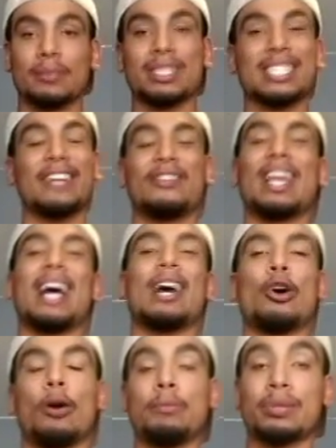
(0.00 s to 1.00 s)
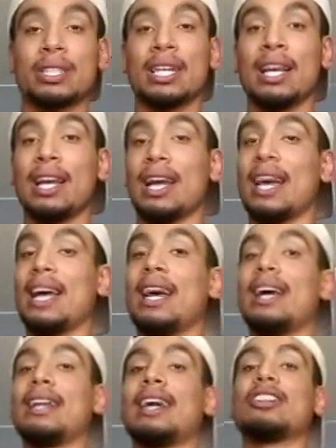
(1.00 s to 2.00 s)
them and see if that helps.
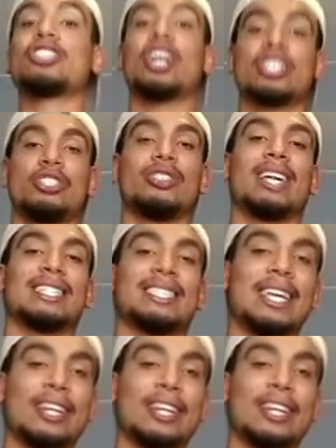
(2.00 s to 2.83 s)
And I'll talk to you guys